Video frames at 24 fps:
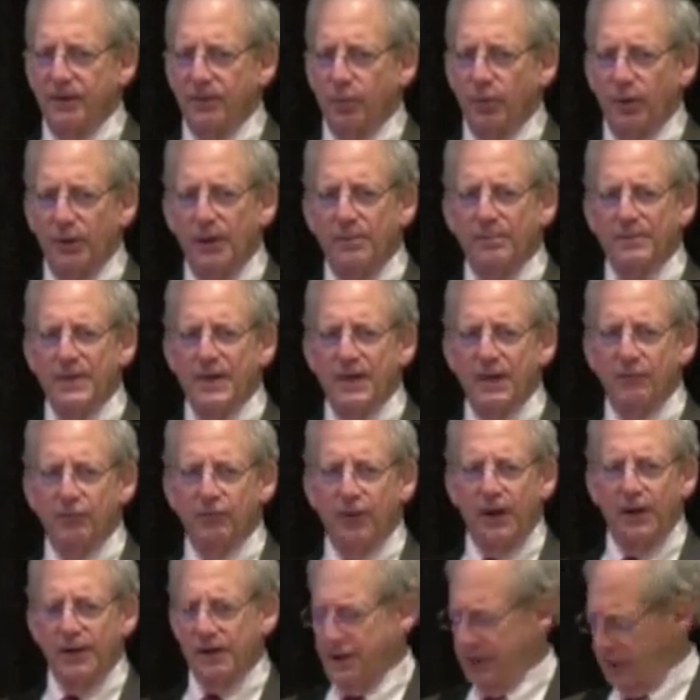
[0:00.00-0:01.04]
Well, let me get
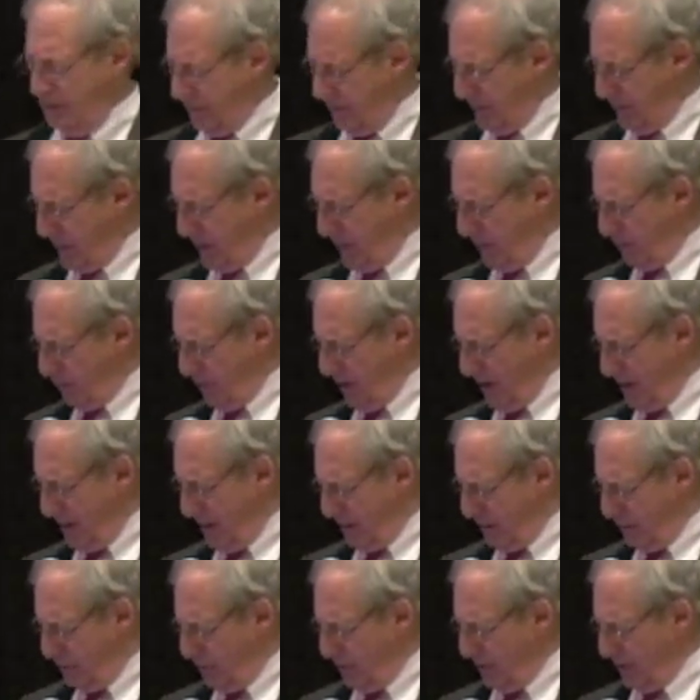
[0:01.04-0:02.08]
right
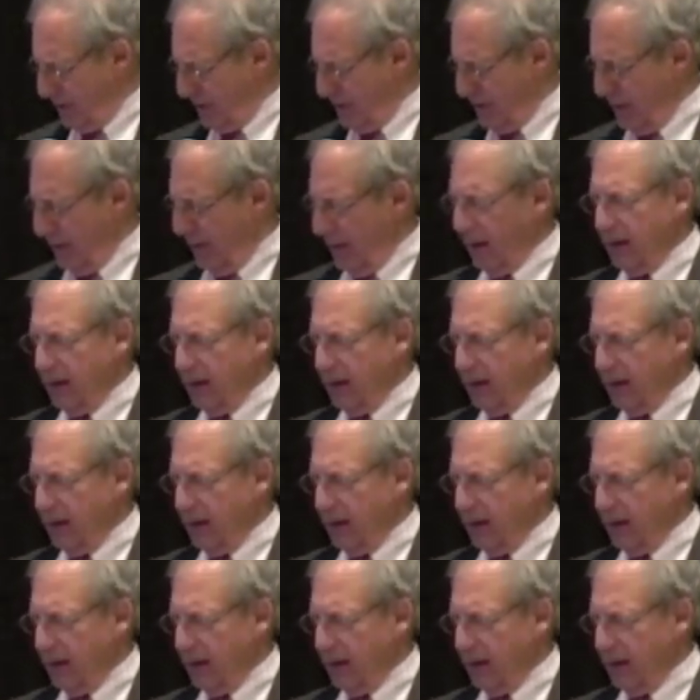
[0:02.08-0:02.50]
into it.